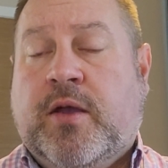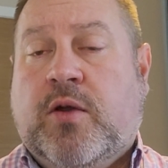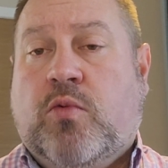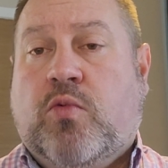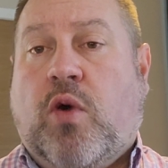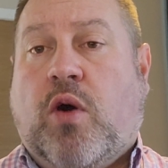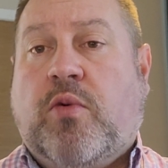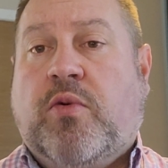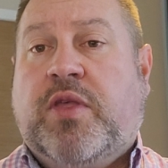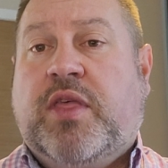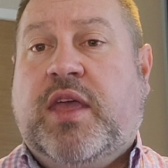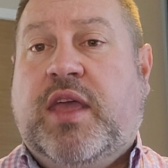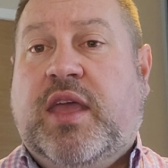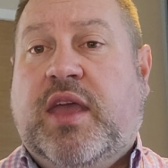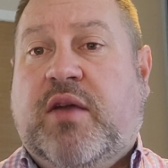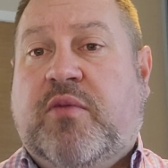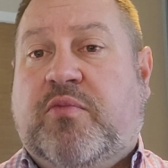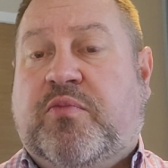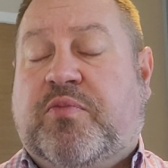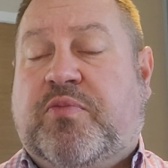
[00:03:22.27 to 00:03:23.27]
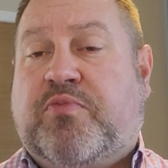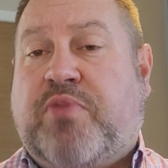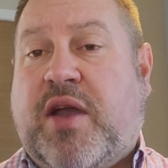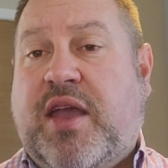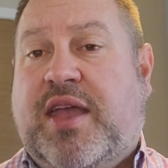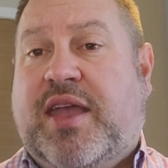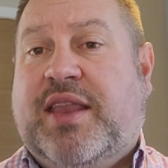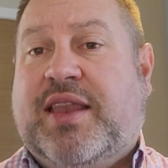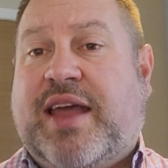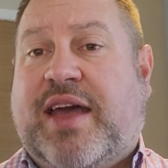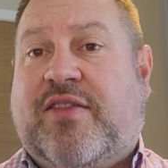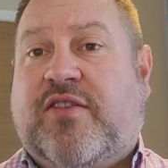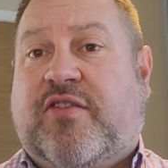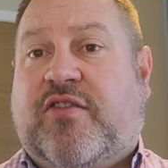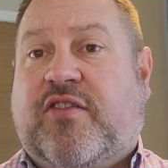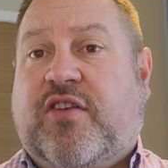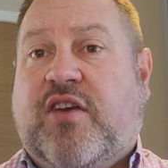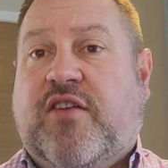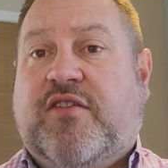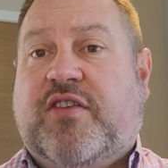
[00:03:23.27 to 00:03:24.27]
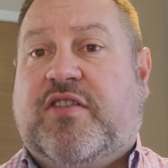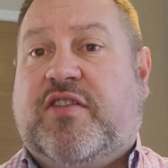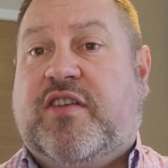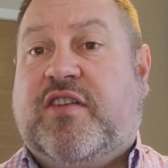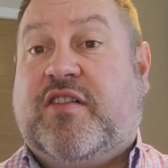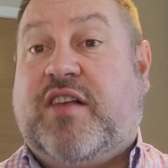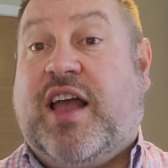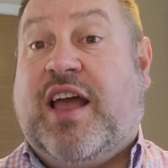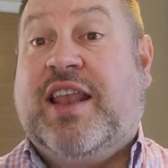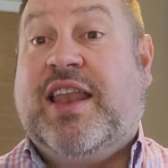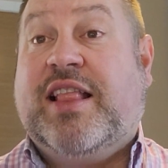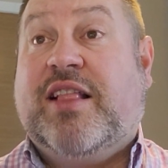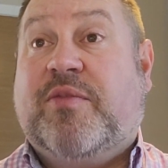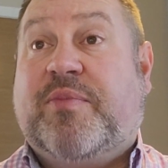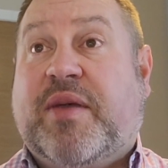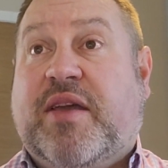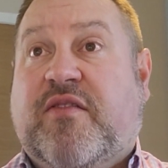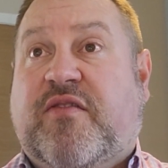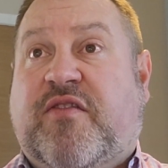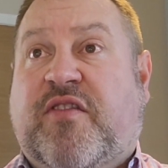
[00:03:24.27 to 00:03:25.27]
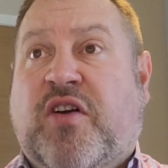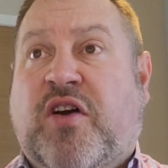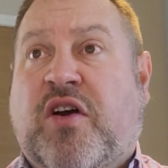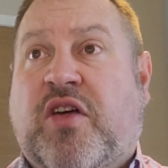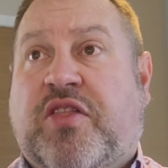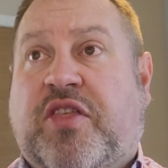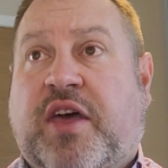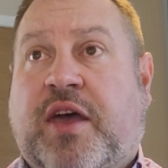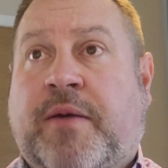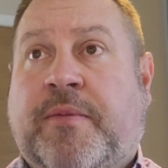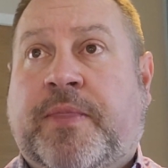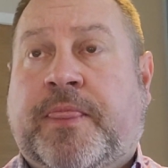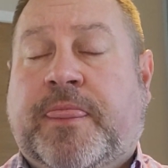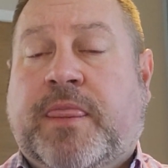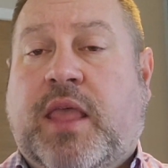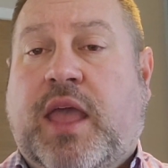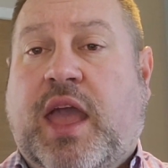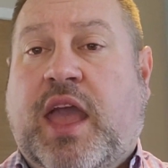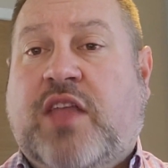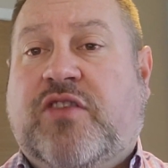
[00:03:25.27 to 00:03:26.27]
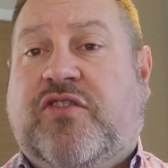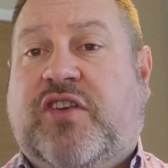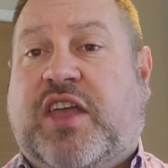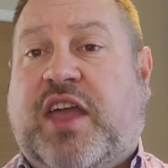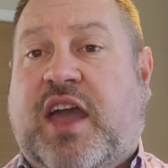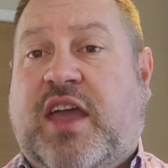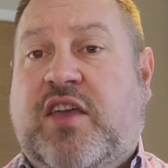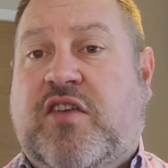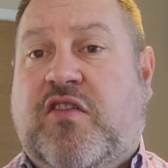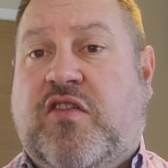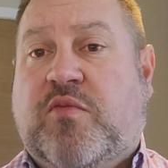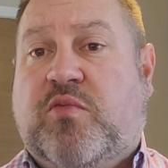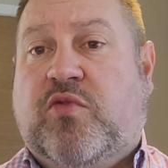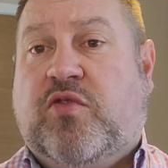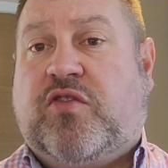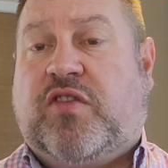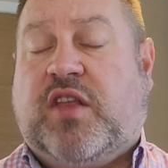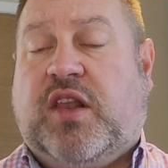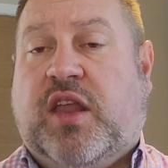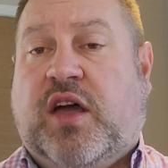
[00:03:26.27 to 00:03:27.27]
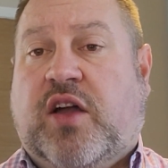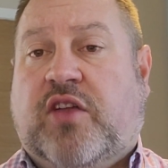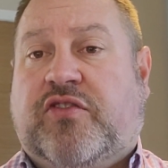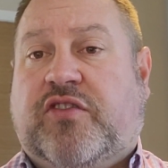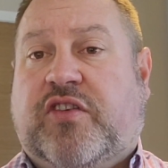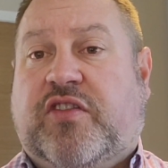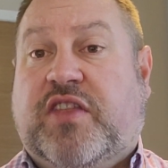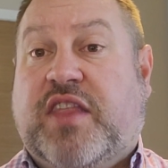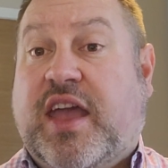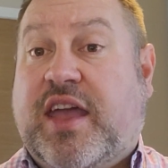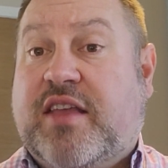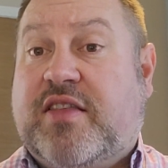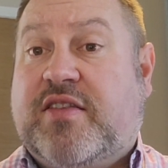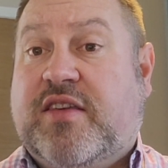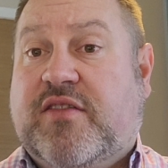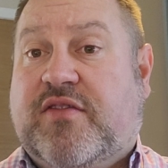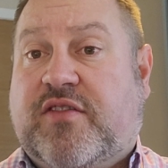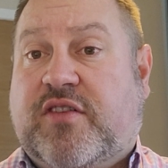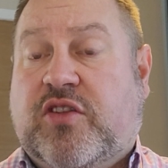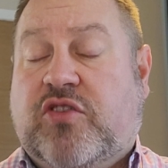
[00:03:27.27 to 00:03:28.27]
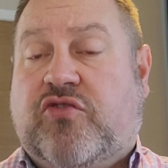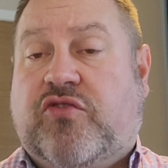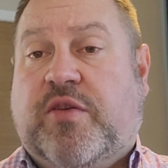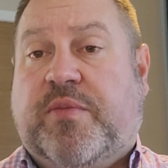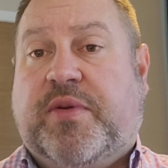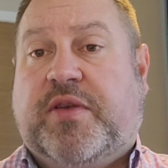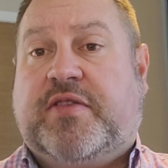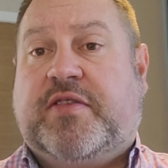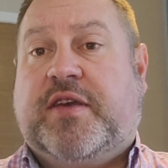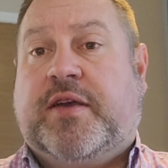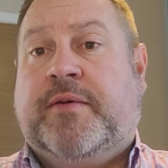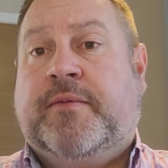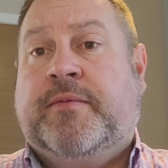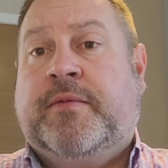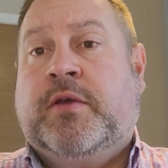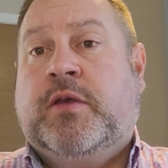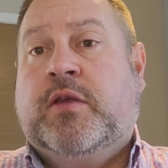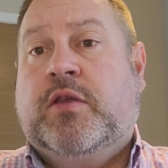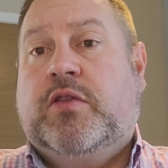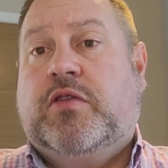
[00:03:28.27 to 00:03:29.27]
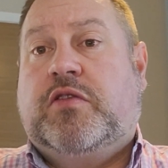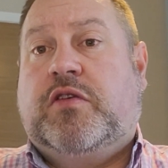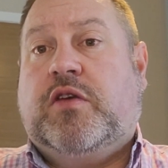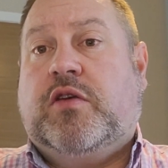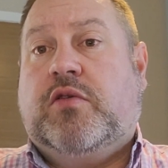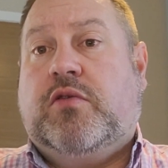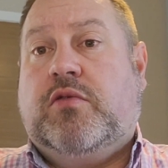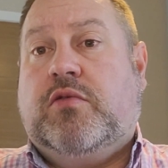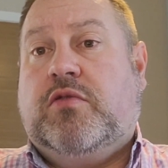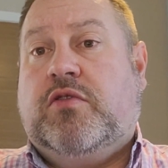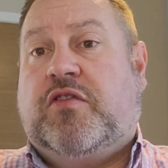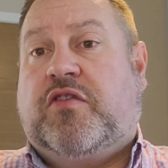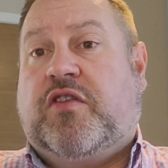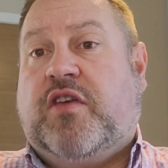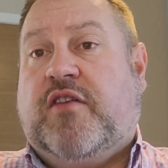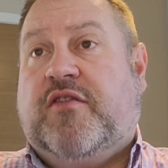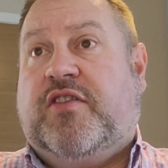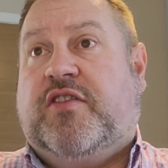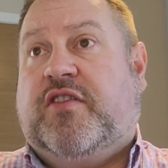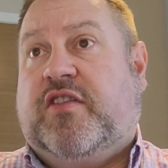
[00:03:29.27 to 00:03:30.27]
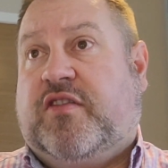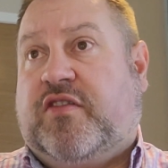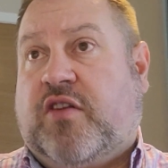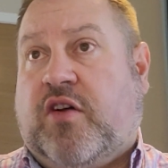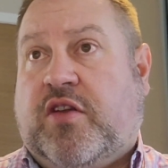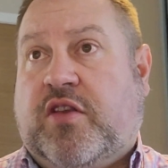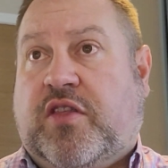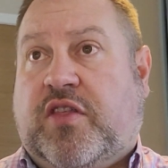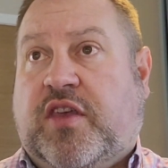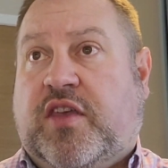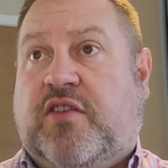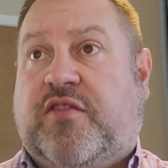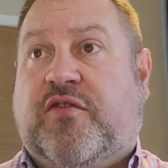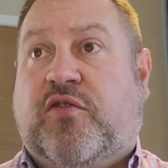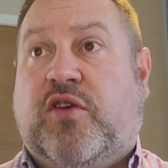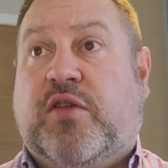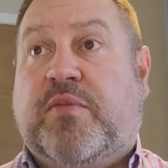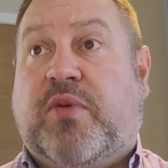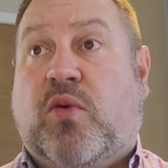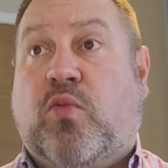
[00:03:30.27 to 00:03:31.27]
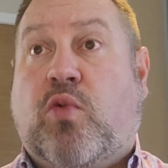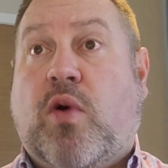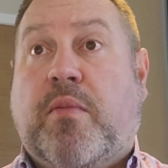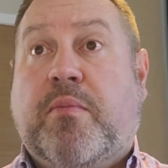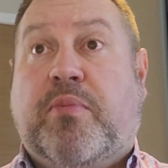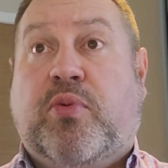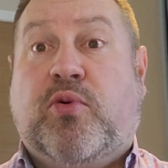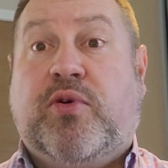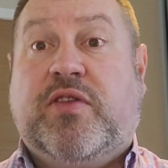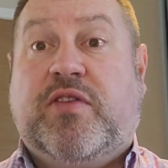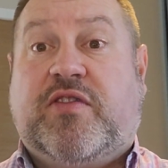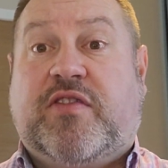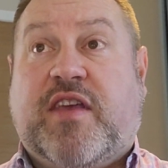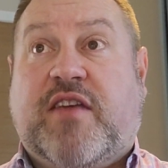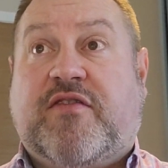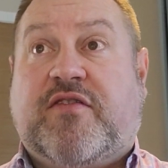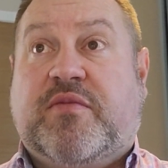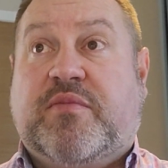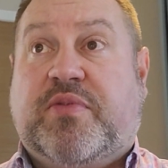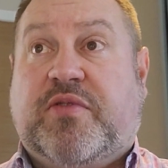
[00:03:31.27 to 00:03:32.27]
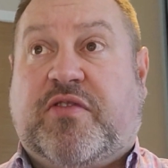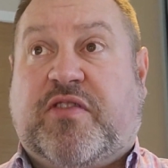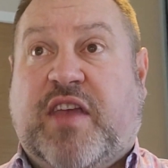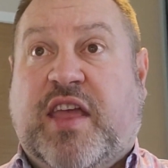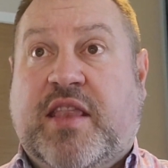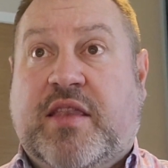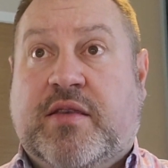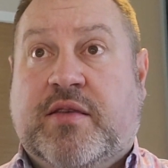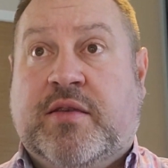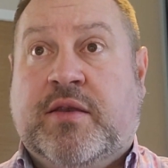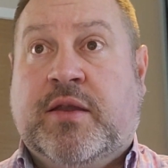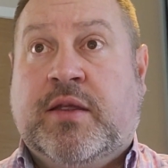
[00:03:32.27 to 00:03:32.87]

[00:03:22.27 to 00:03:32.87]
What were breaking down the services a little bit further, education was the largest negative contributor to the services side of things, falling by 1.7%.